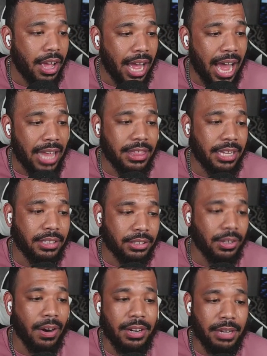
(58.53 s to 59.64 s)
I think the
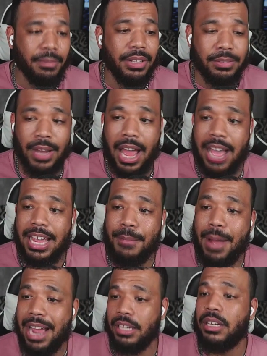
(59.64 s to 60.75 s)
starting defensive line, it
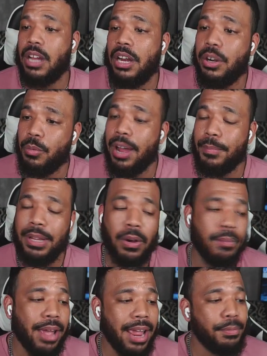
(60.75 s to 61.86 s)
might look underwhelming
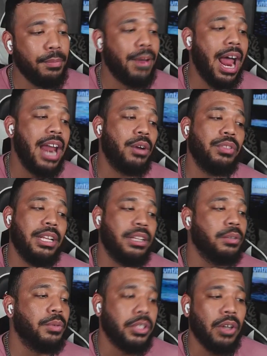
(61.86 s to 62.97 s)
on paper, but I don't think
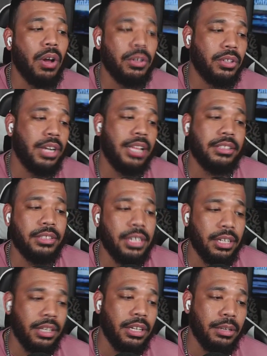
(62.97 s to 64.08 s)
the results are necessarily going to